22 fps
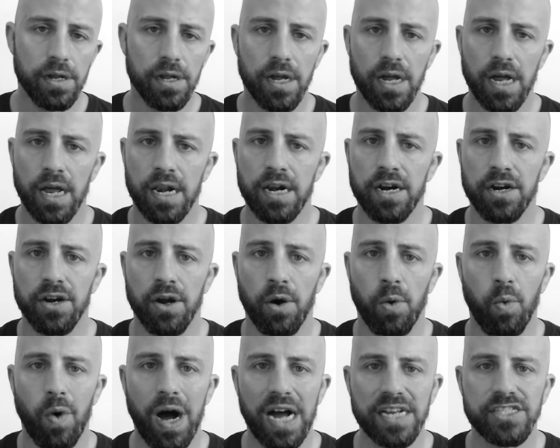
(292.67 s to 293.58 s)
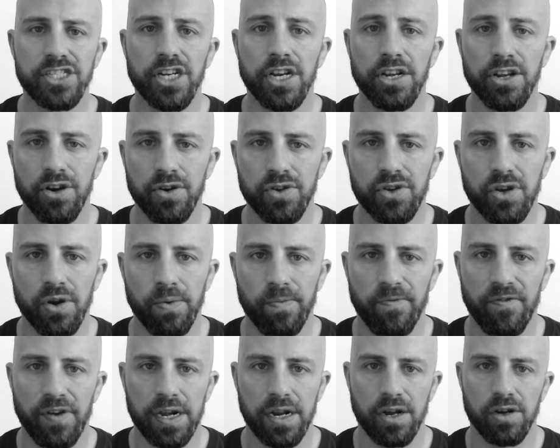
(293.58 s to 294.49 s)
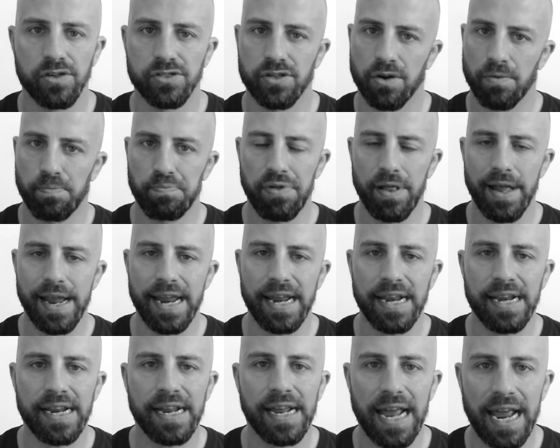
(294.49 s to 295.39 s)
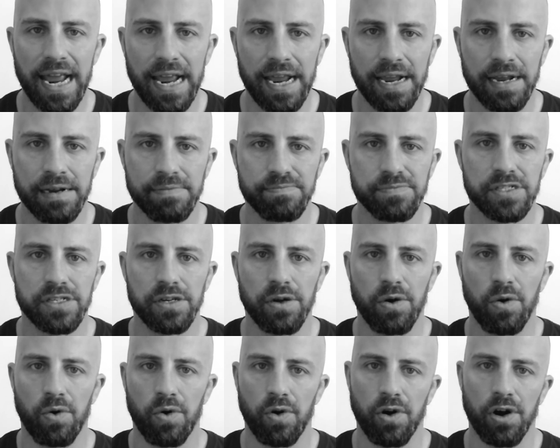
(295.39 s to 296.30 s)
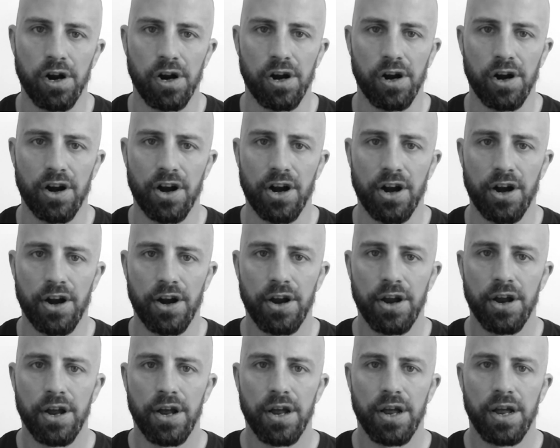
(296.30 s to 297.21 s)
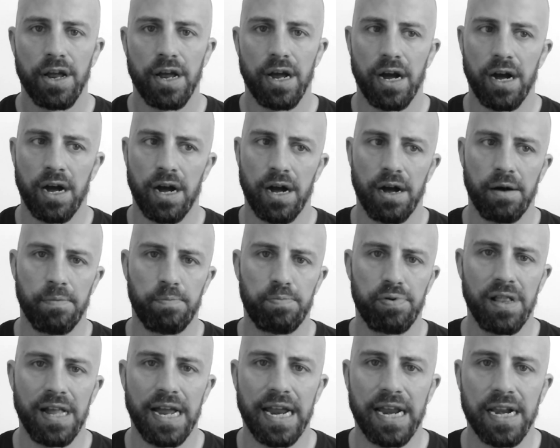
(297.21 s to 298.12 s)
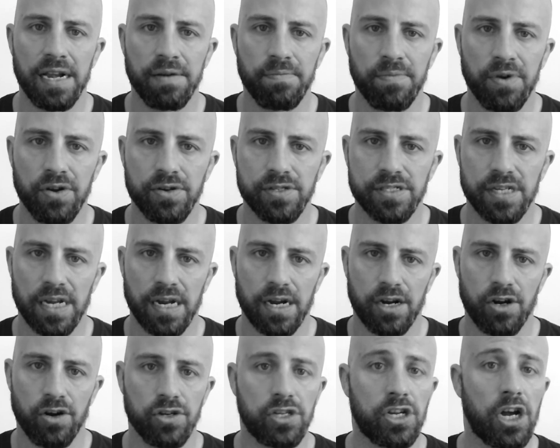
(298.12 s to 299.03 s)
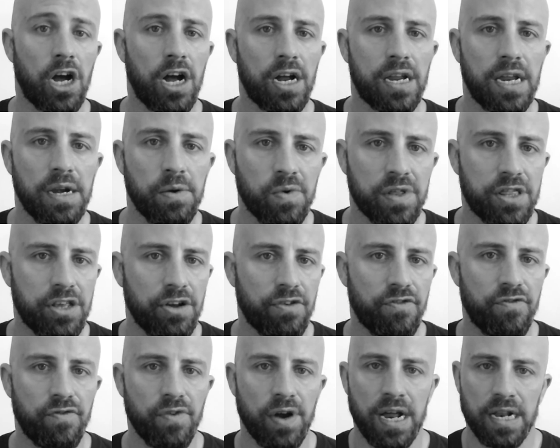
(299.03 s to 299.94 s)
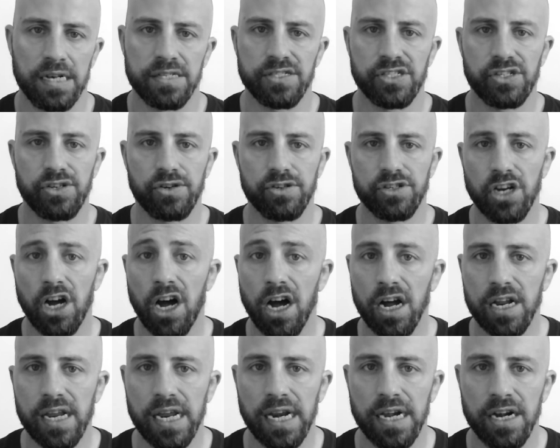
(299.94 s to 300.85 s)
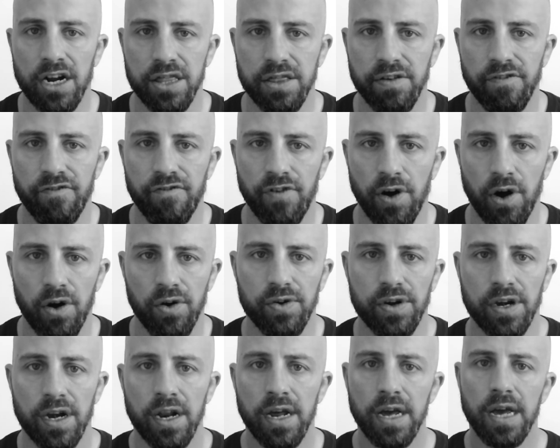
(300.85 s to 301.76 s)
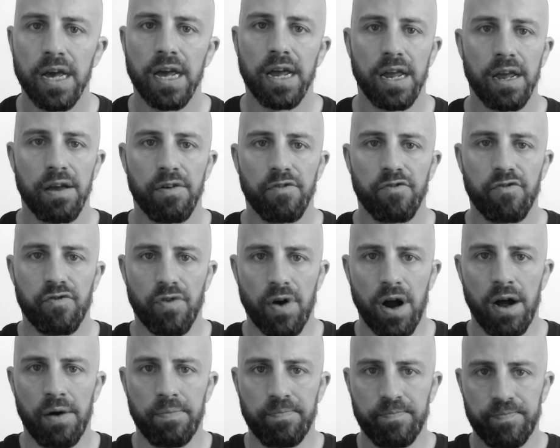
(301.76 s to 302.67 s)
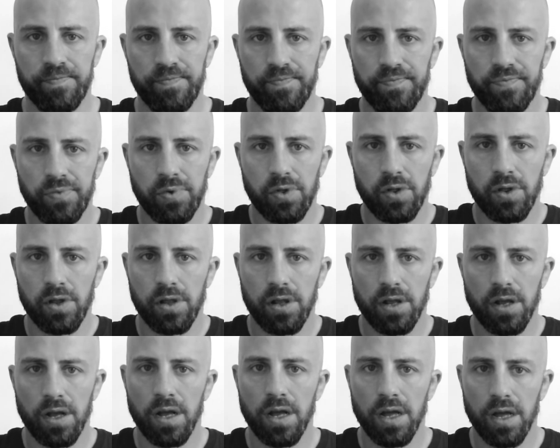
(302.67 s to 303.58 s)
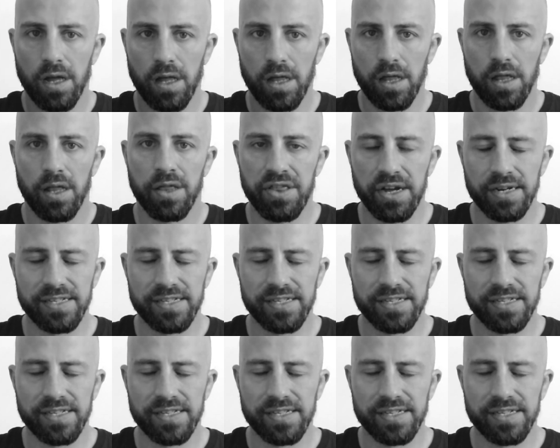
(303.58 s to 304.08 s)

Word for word: I don't know, watching YouTube videos or playing games or uh, playing music or talking with your friends or talking on the phone from the